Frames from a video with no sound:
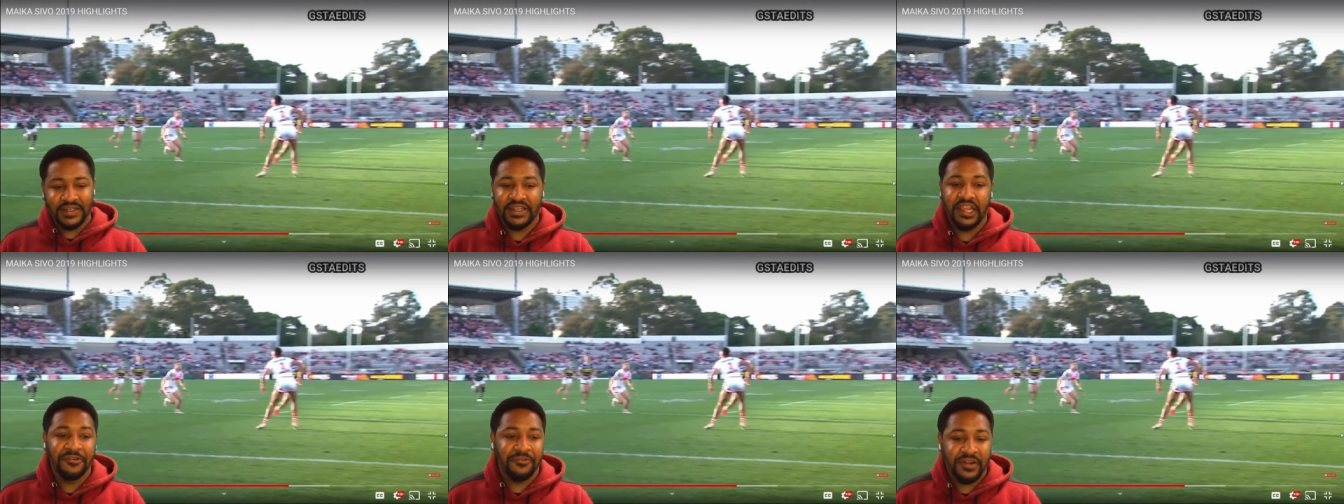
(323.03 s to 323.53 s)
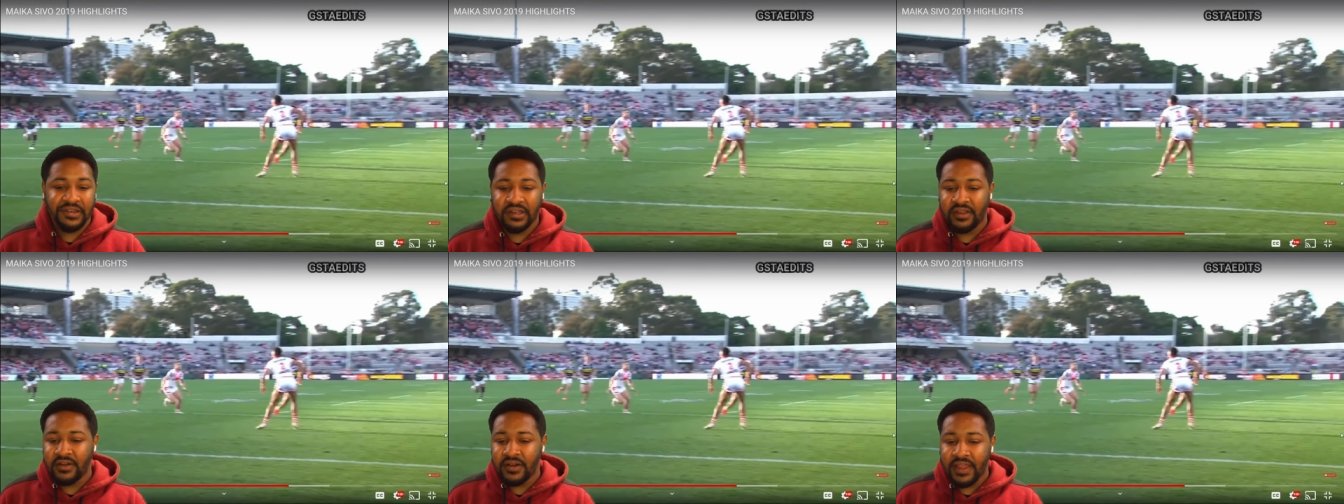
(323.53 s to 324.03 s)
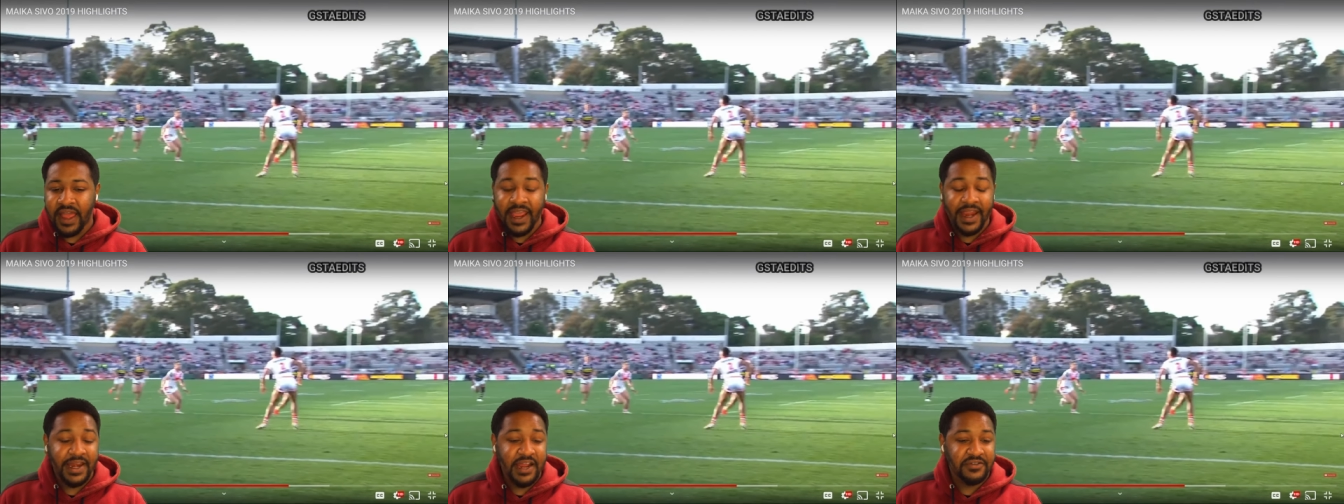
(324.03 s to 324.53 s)
Different. I
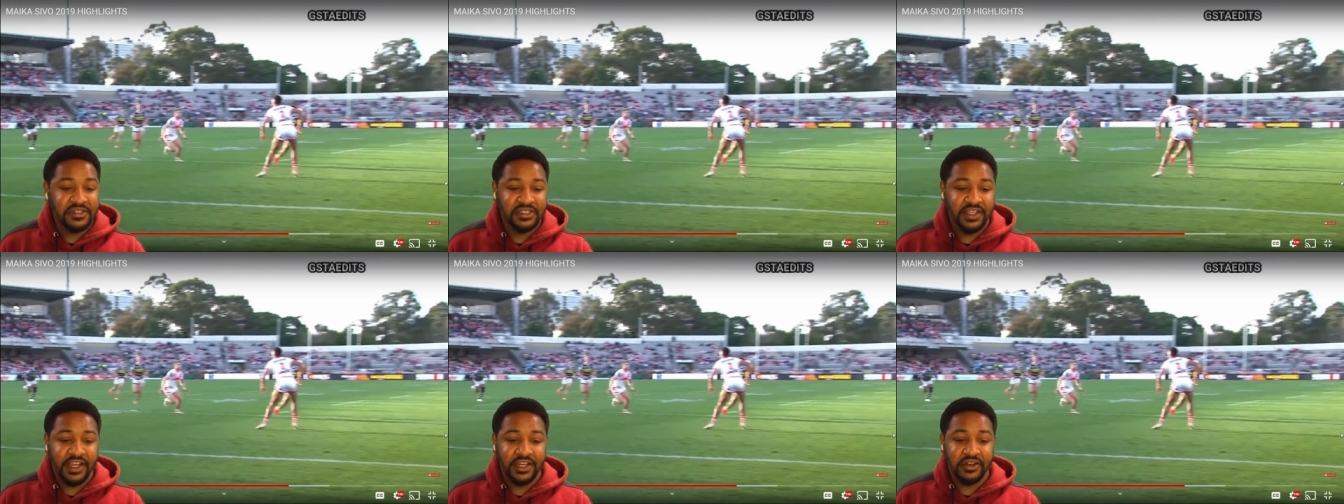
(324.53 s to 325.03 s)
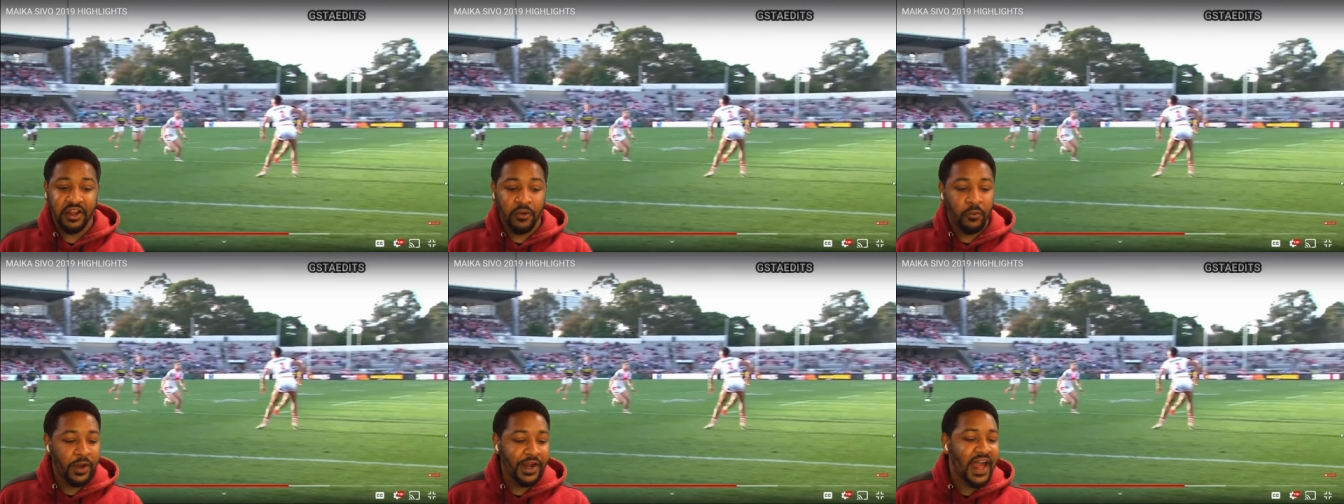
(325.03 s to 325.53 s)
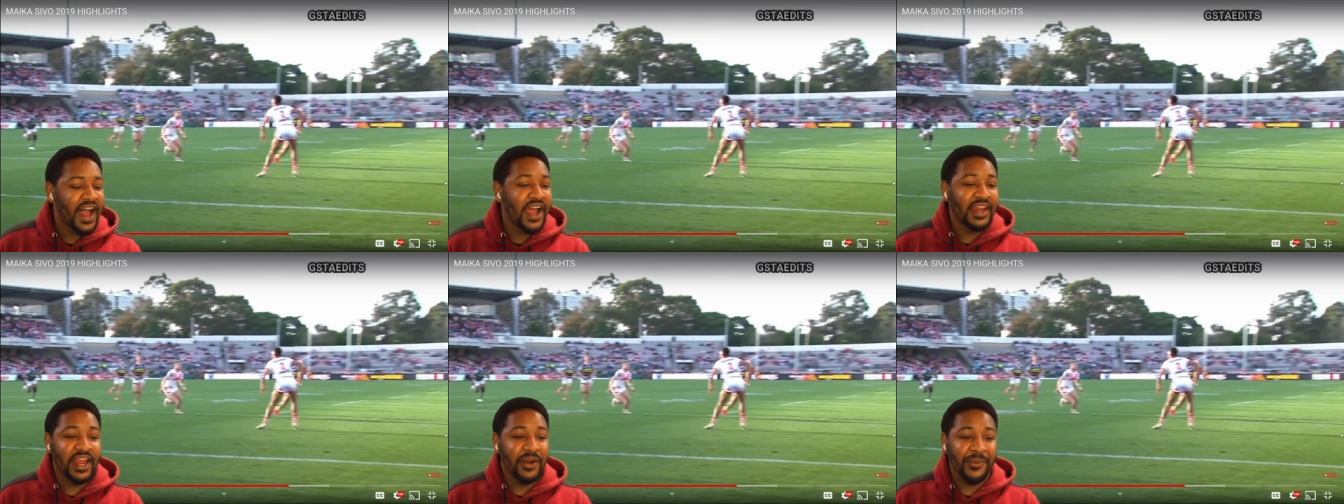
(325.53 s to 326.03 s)
ain't never seen a one
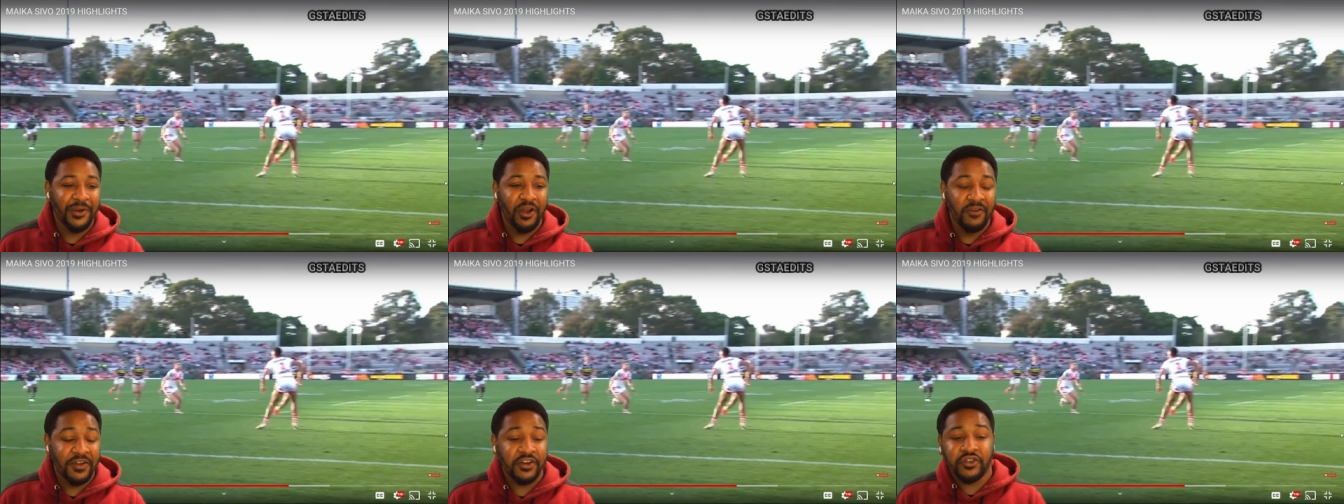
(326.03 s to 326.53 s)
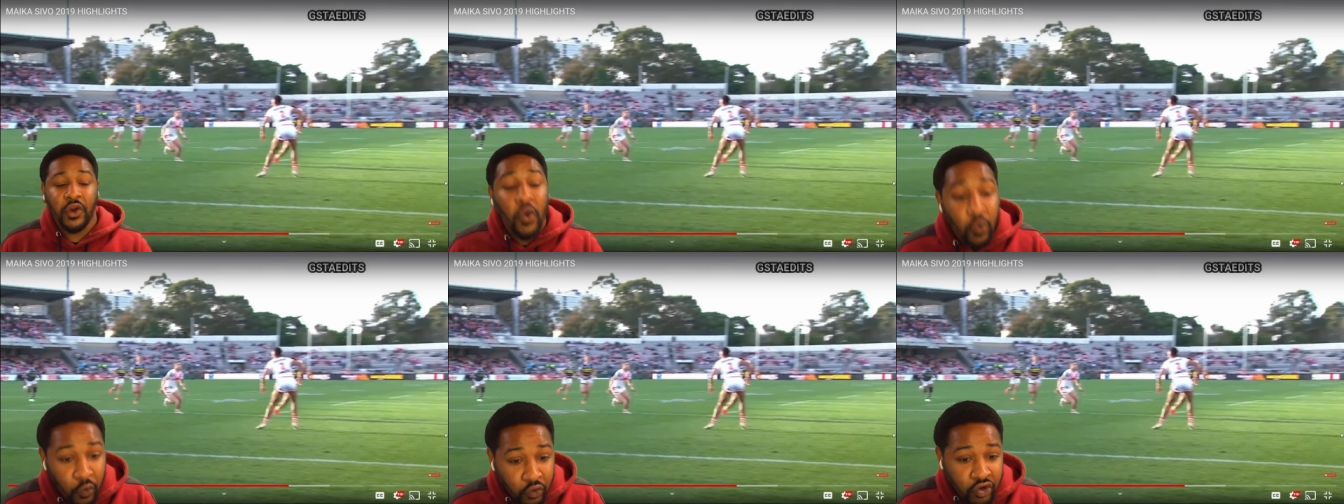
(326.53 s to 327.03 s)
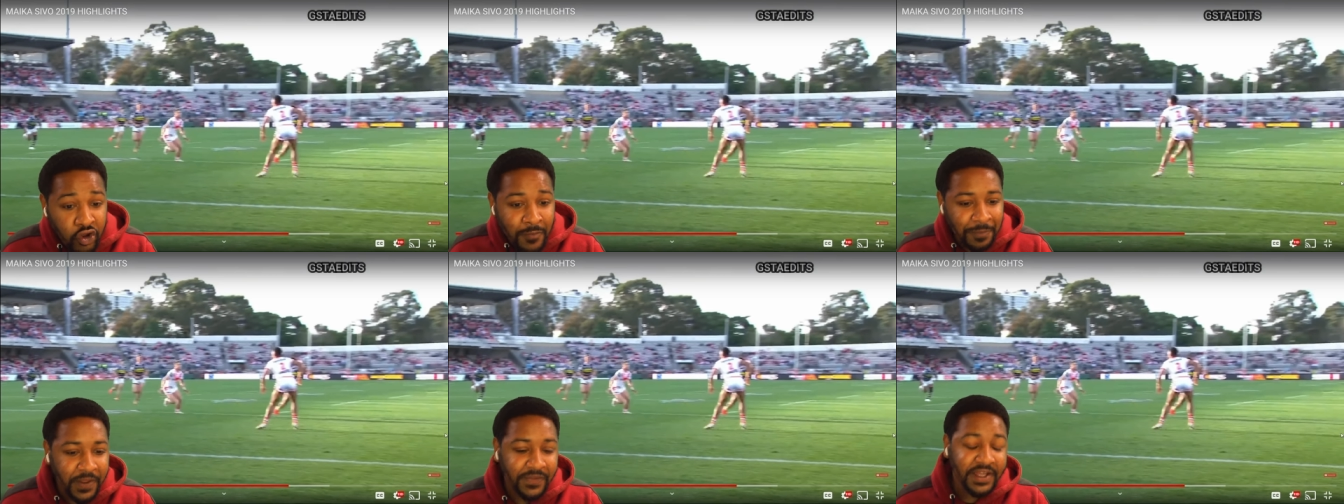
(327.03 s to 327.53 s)
highlight reel of a dude
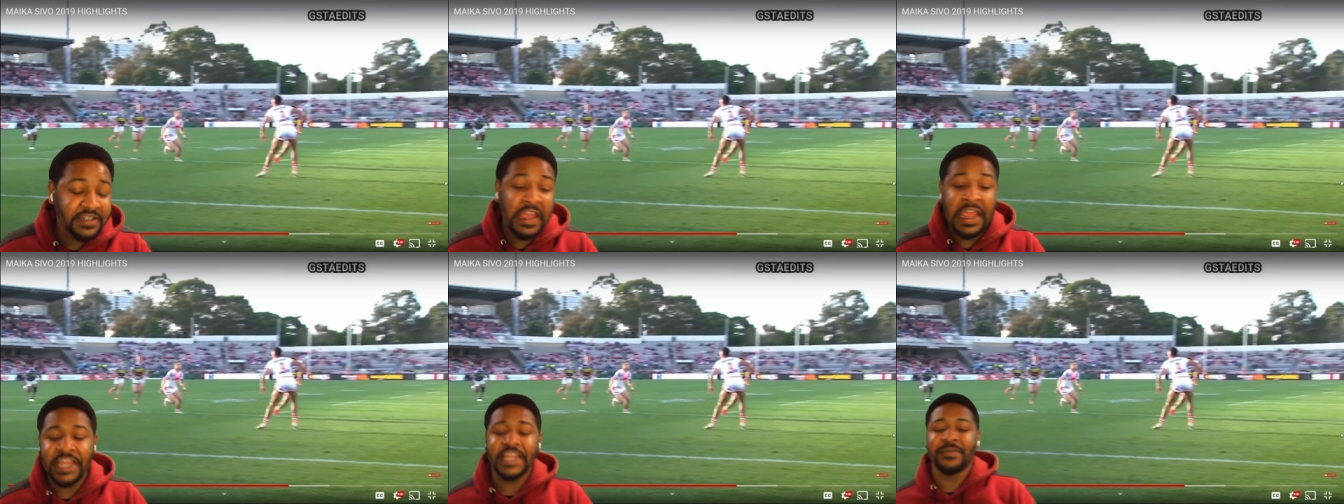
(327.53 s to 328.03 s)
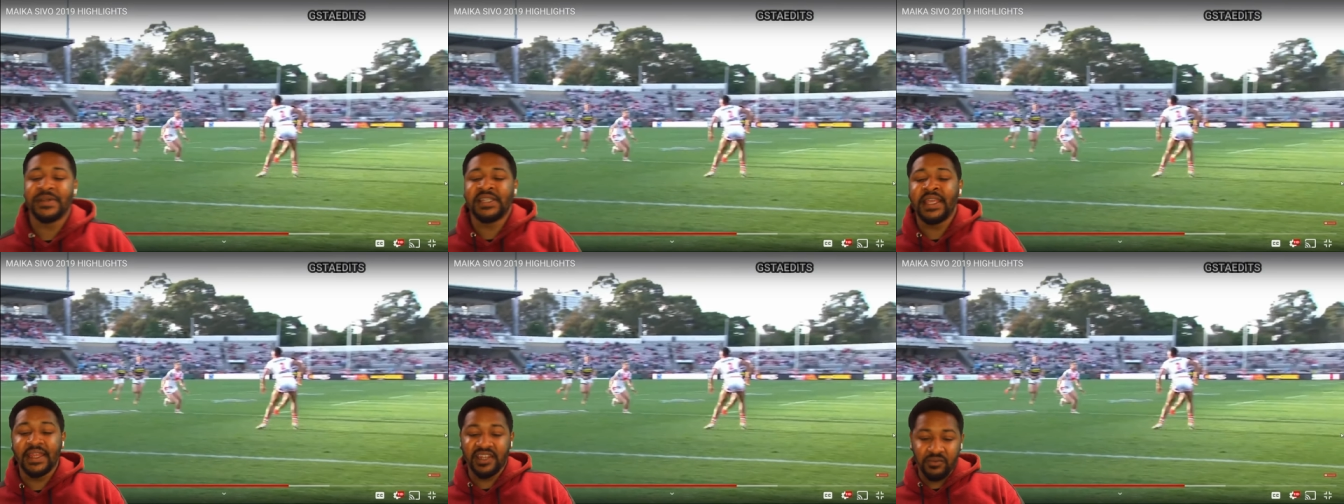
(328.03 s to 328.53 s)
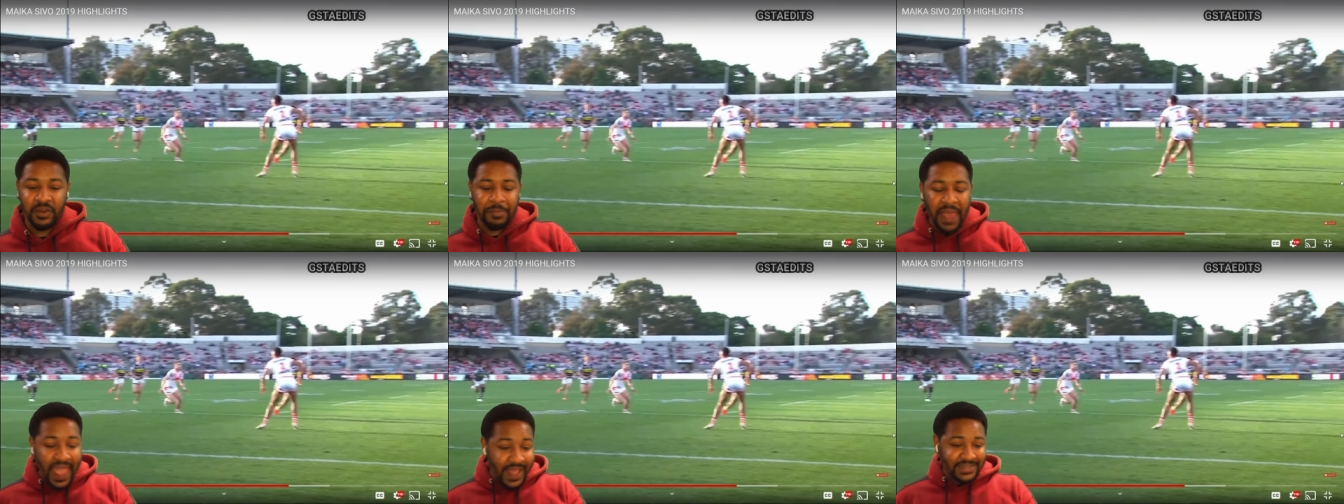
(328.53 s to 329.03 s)
and they team is hitting them with
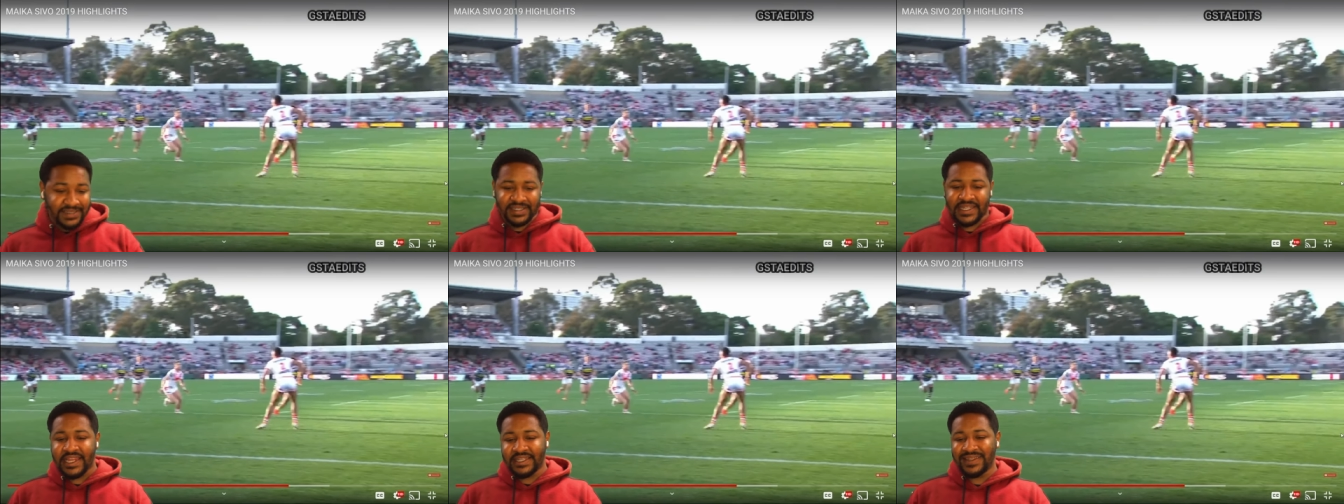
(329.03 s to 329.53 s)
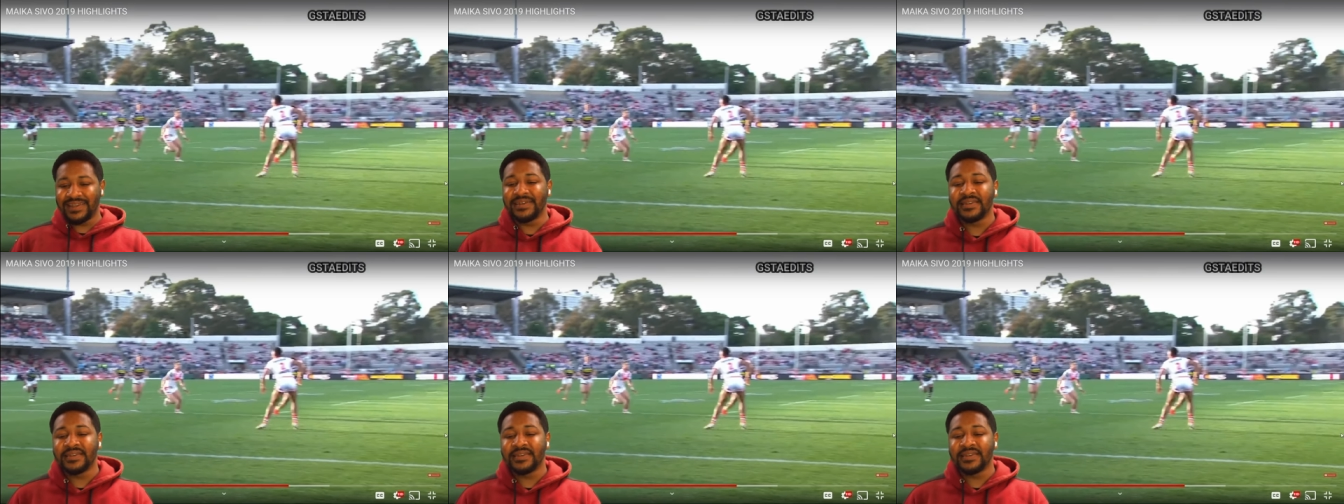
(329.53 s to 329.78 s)
passes like these.